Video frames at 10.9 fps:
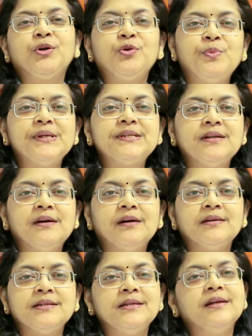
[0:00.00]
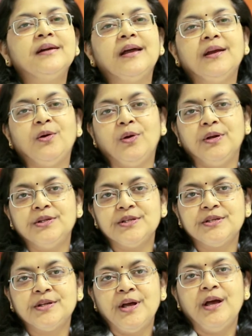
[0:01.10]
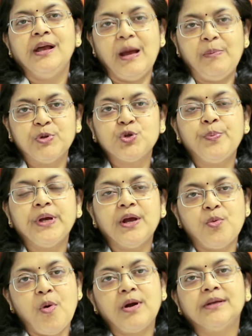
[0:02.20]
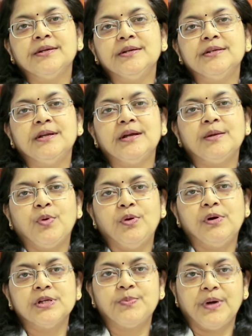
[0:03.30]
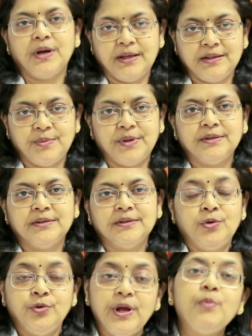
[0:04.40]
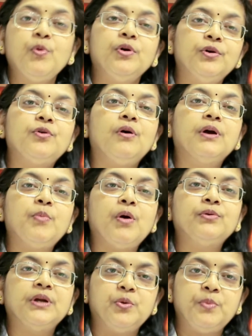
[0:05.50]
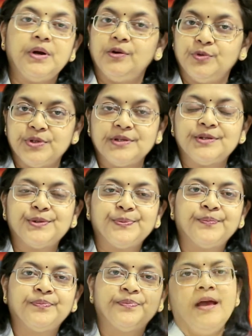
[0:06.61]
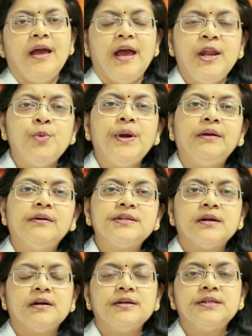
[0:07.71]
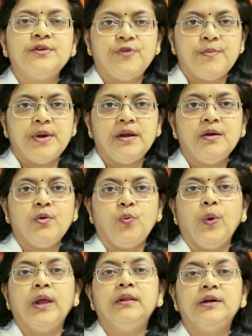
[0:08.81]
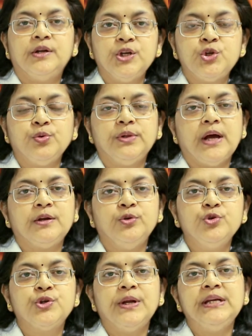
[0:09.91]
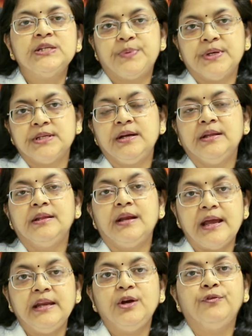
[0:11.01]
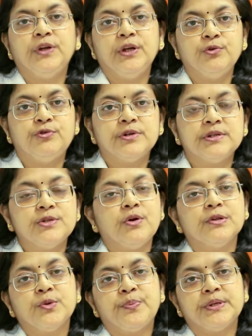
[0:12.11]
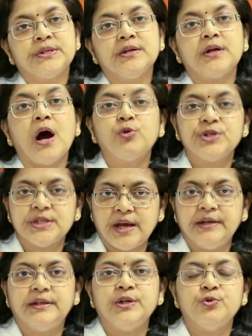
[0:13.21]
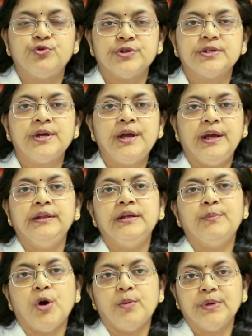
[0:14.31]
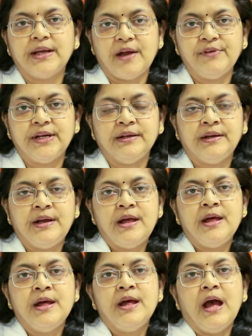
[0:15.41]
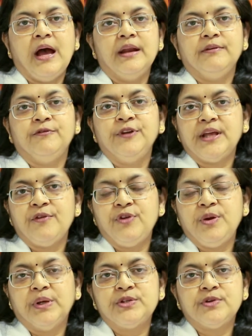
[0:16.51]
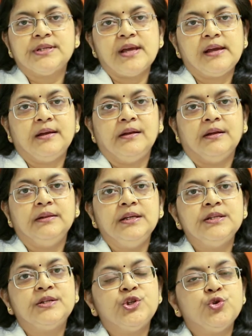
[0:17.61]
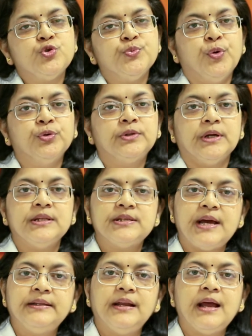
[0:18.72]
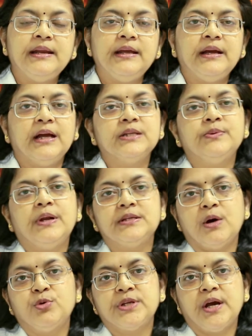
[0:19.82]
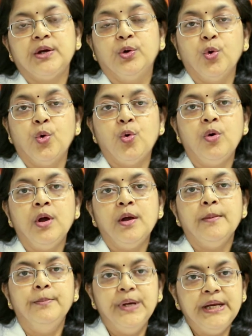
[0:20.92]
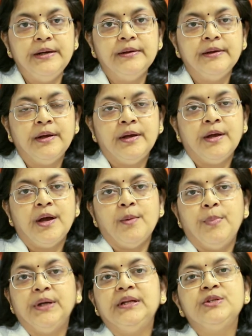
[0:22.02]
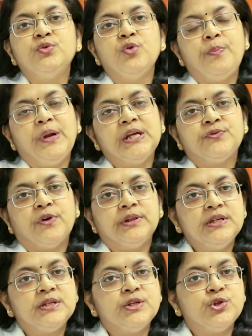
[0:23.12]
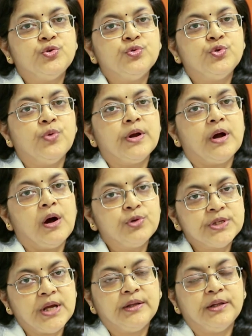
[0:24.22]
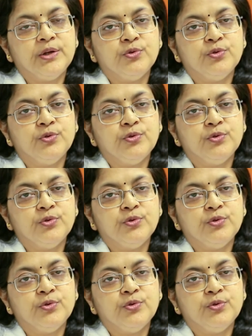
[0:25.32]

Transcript: Dr. Rooma Sinha, Senior Gynecologist, Laparoscopic and Robotic Surgeon at Apollo Hospital, Hyderabad. Today I am going to talk about endometriosis. Endometriosis occurs in women when the tissue that usually is present in the lining of the uterus is also present outside the uterus in the abdominal cavity. And with every menstrual cycle, these tissues both inside the lining as well as outside grow, bleed, but there is no place for these tissues who are outside the